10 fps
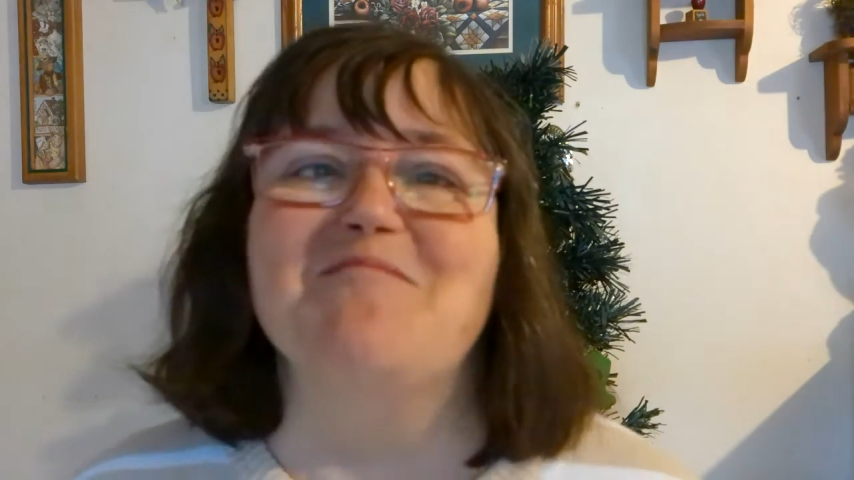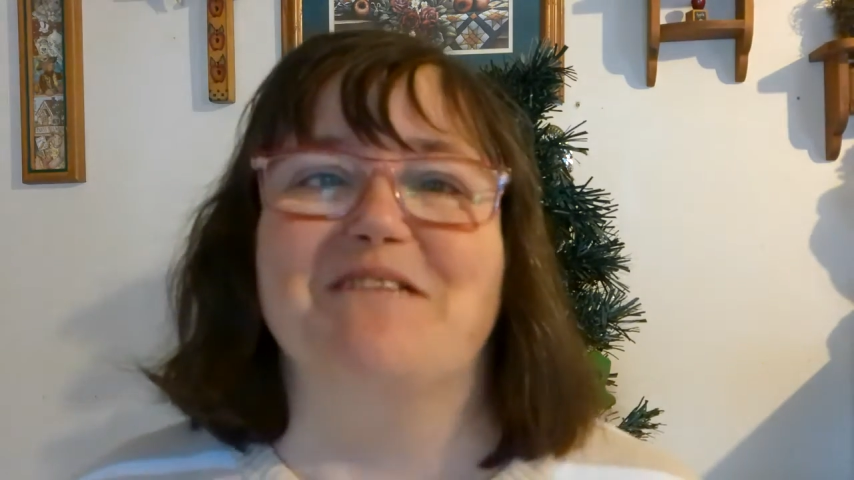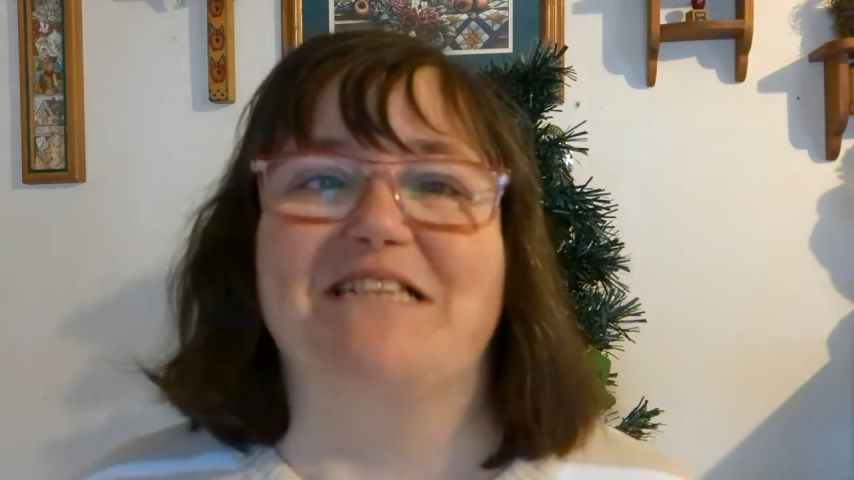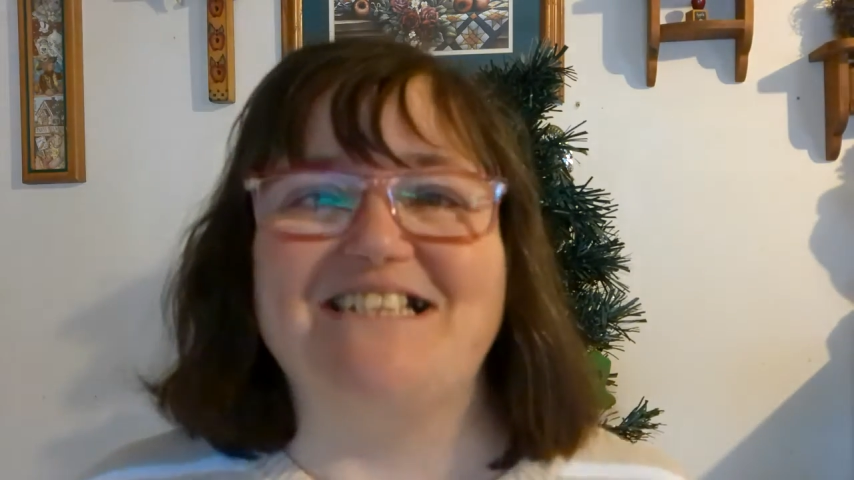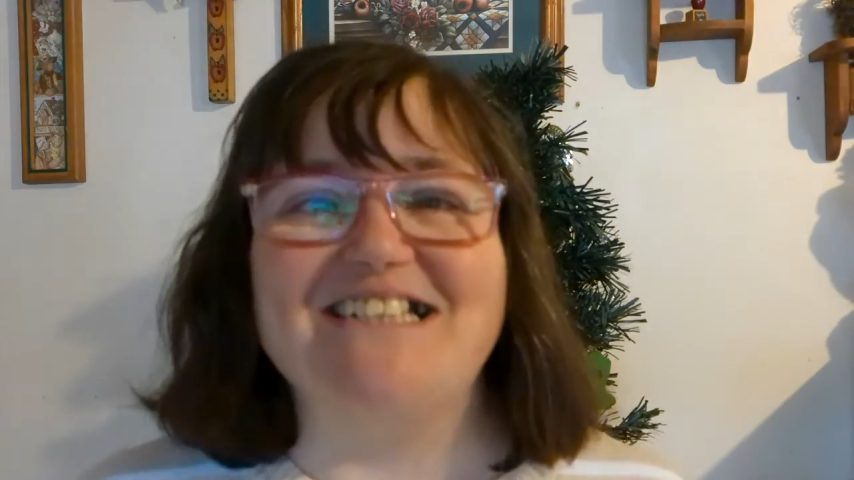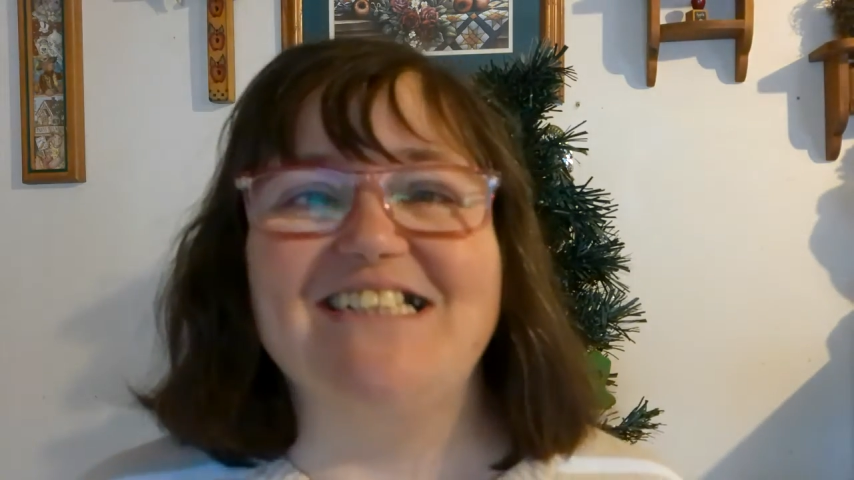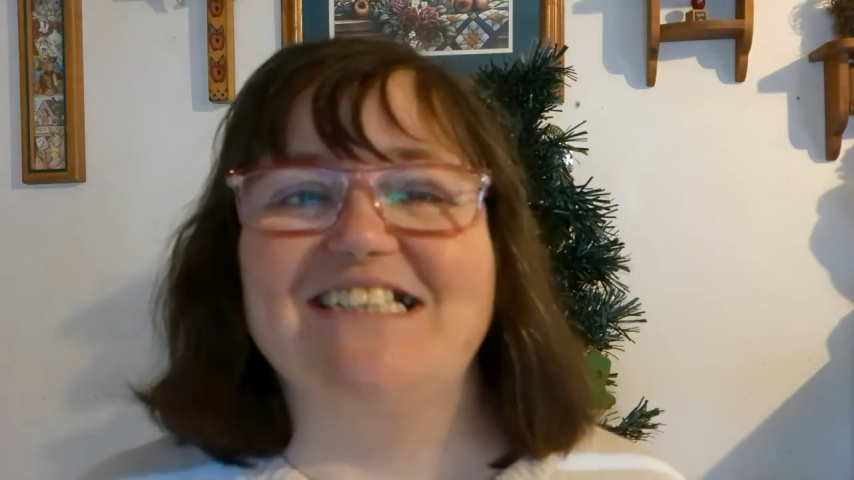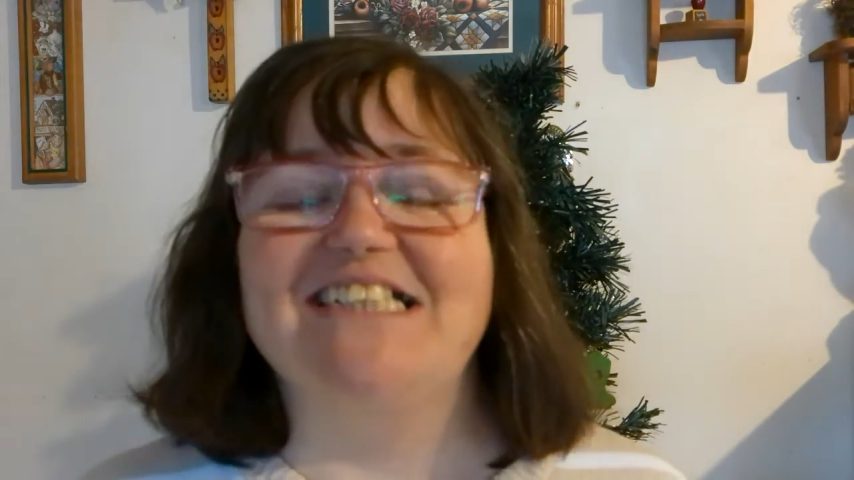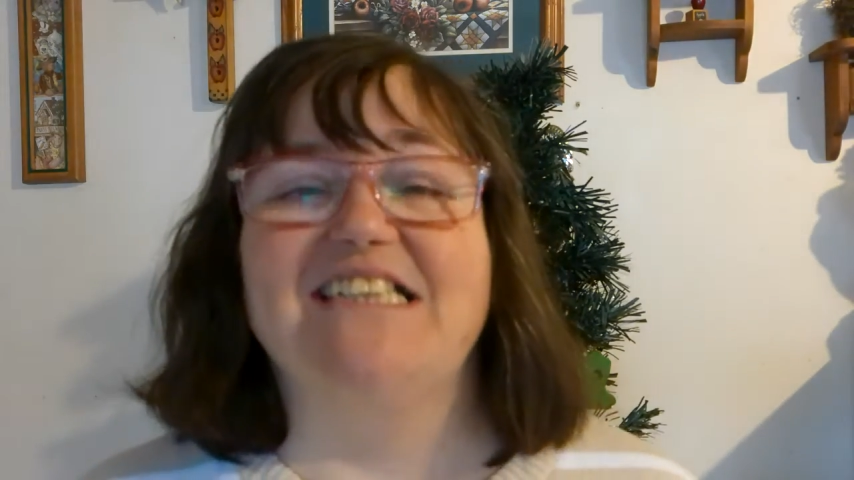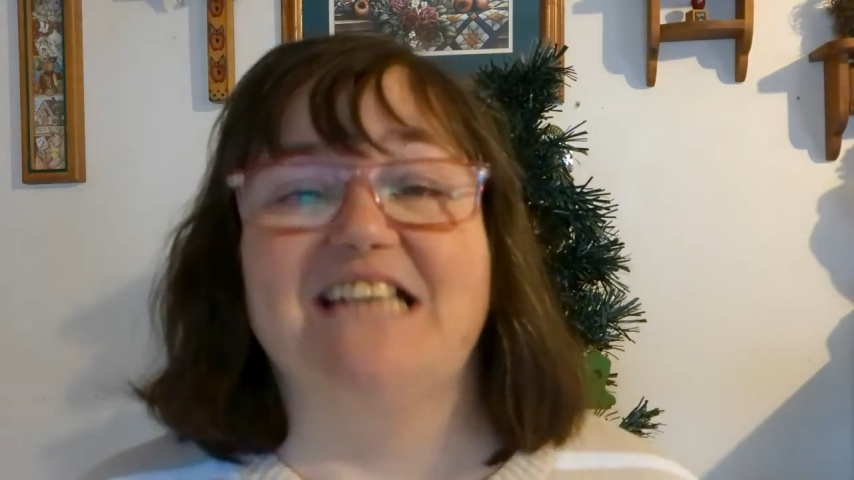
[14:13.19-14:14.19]
Please
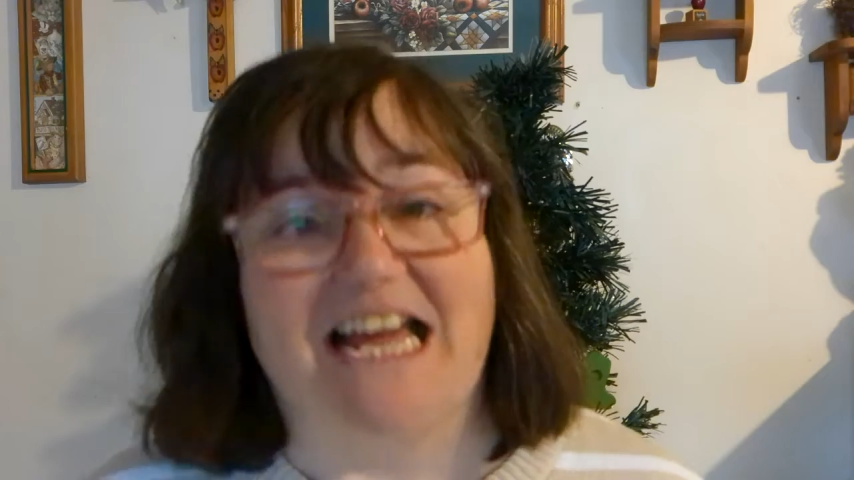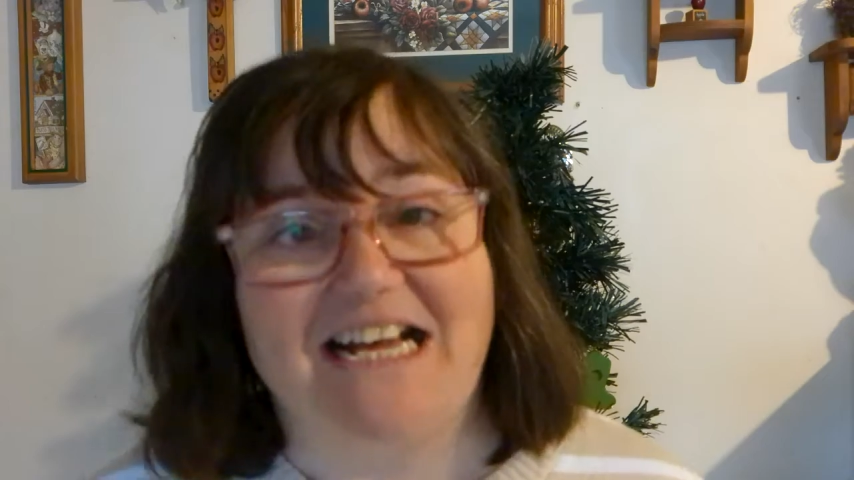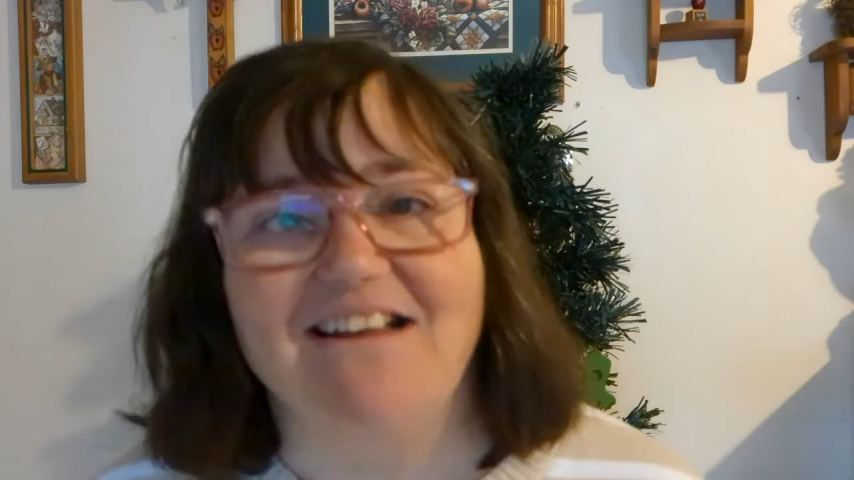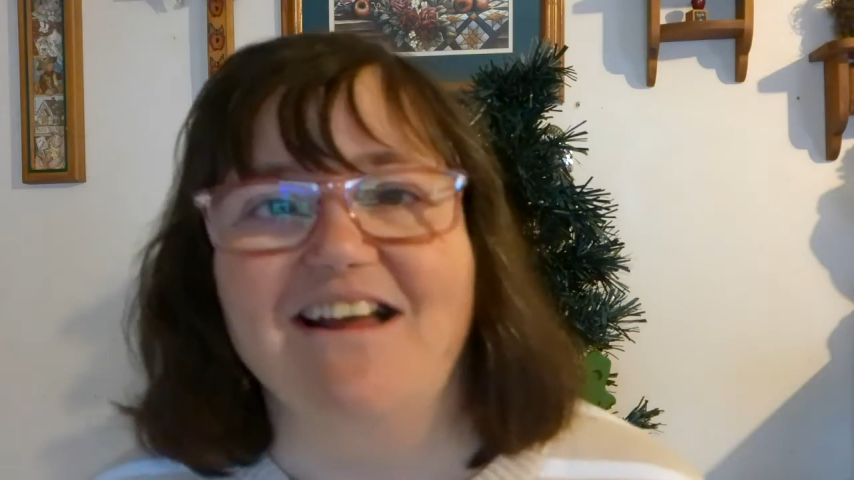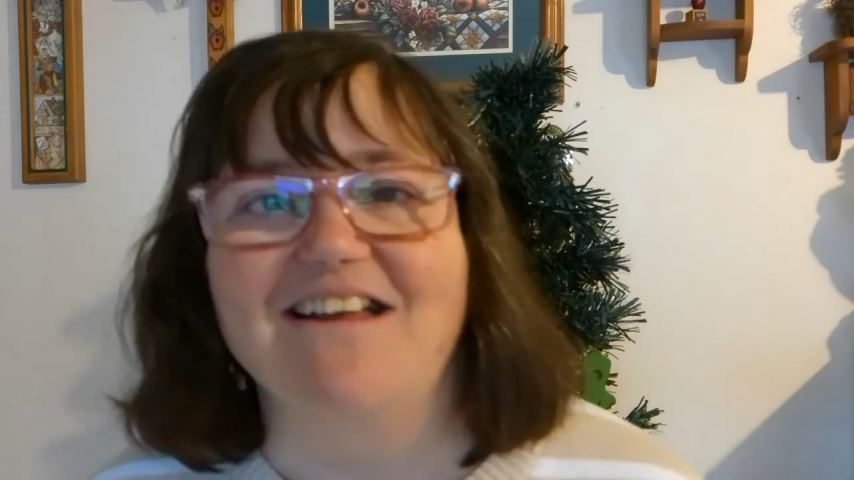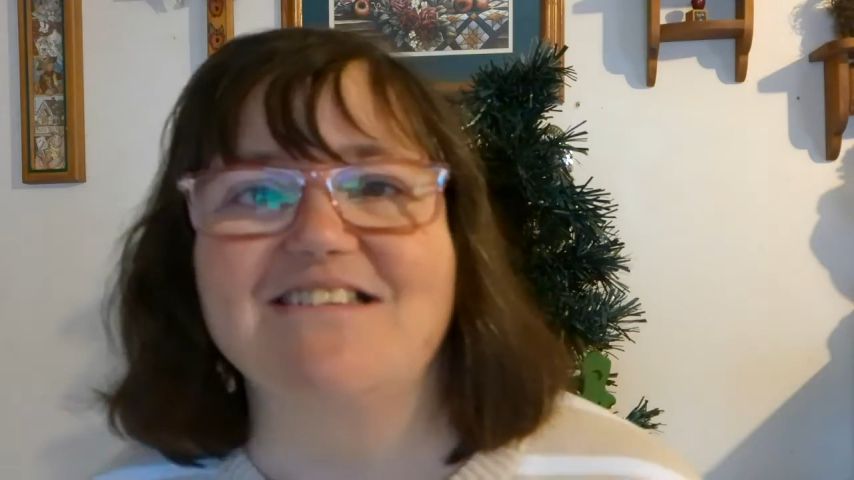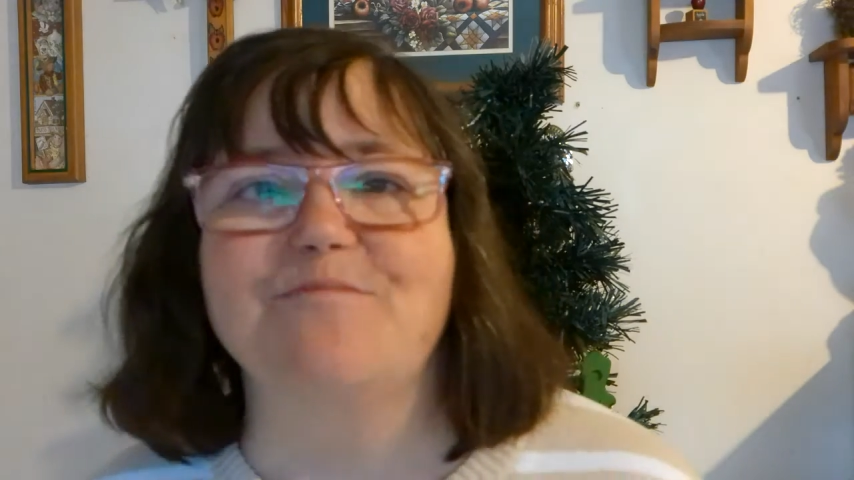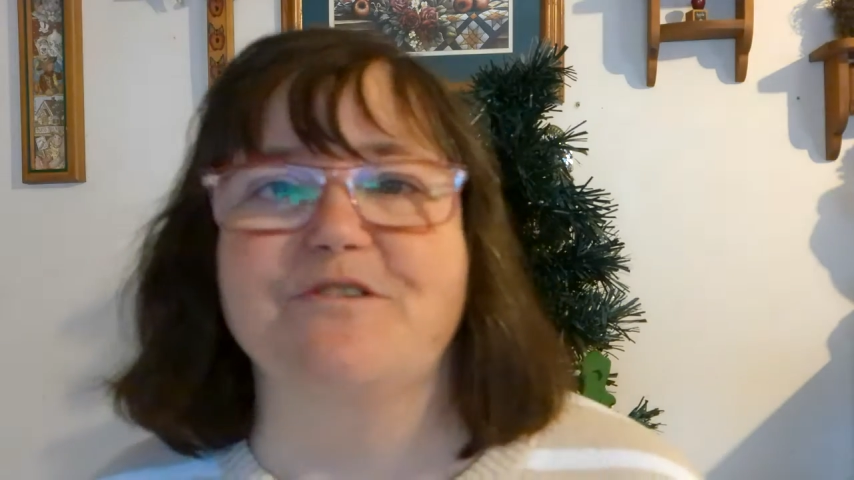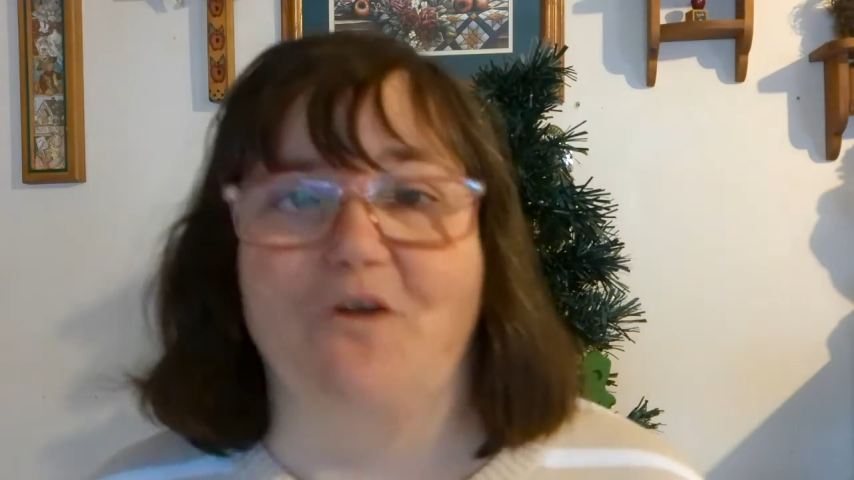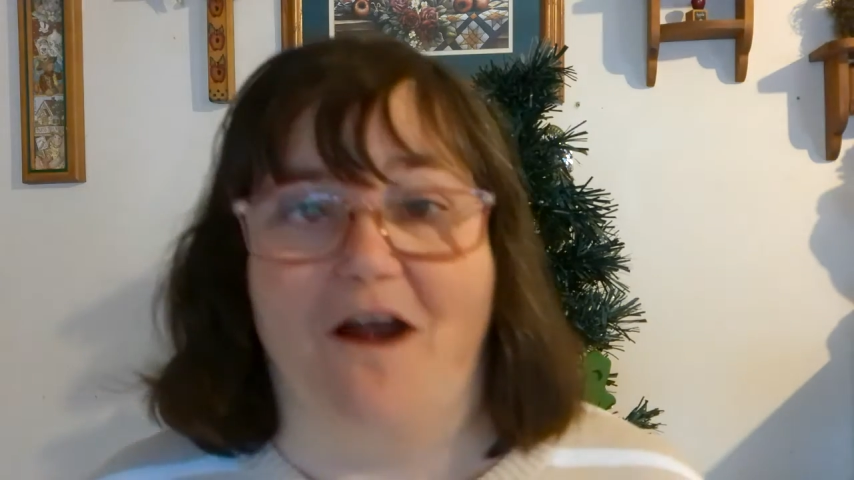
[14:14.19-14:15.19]
click like and
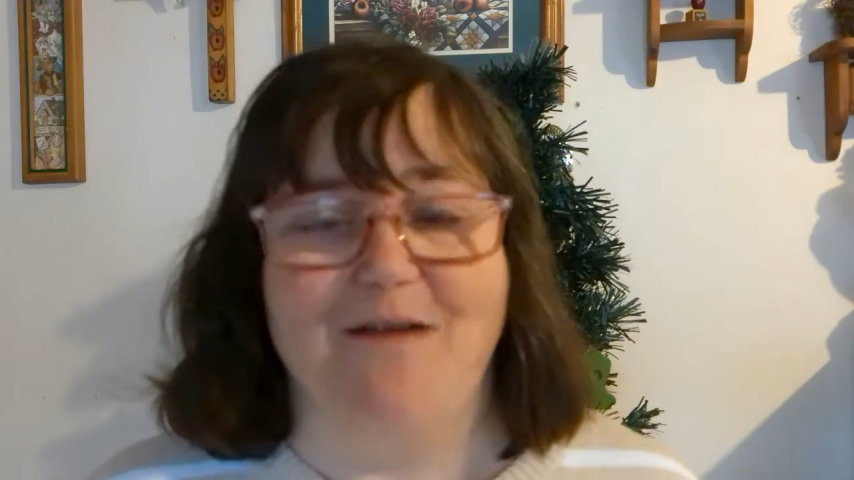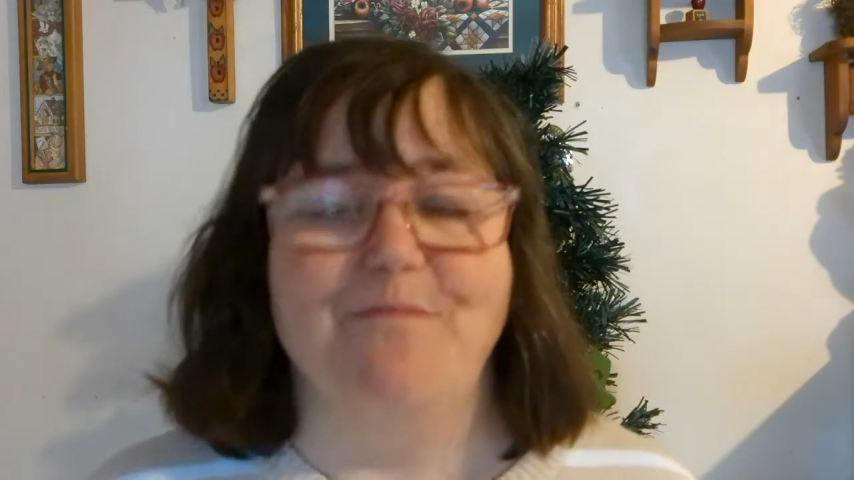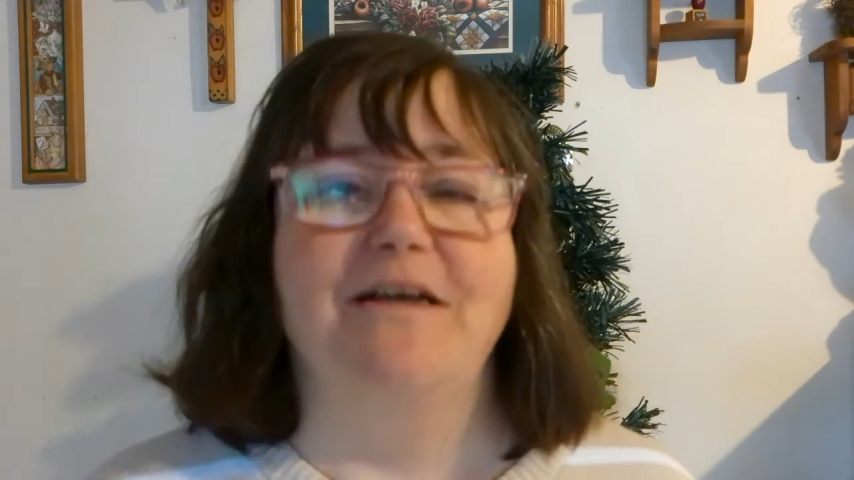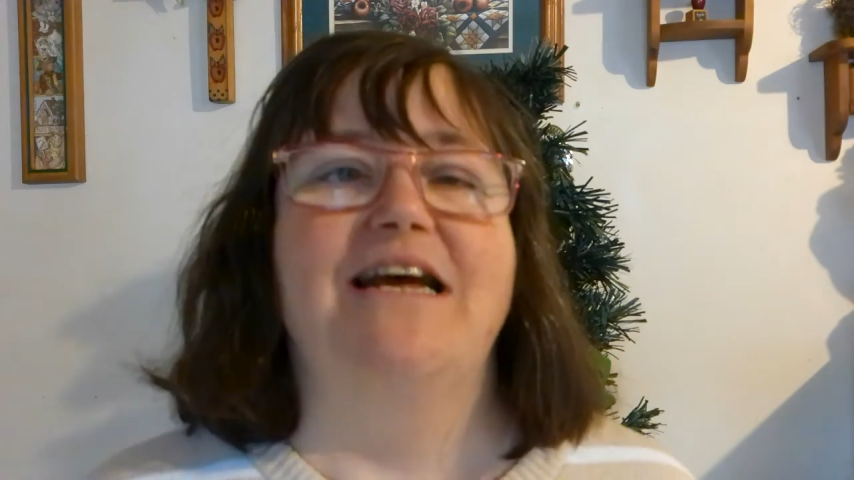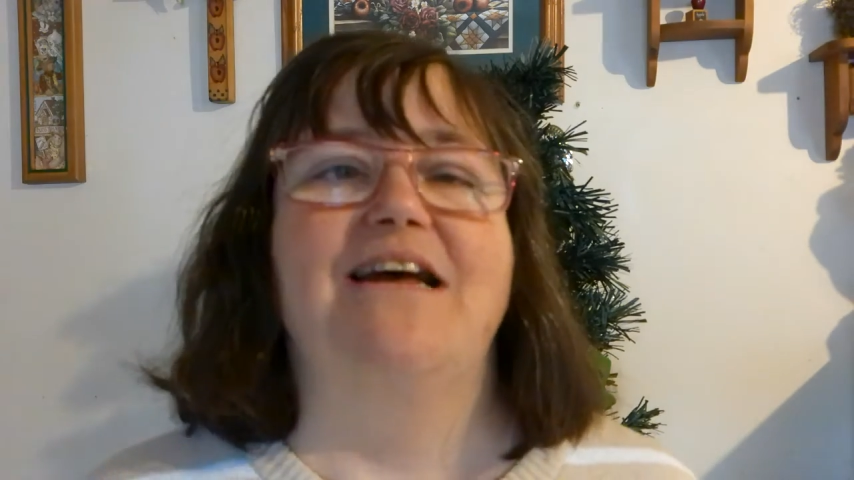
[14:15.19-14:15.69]
subscribe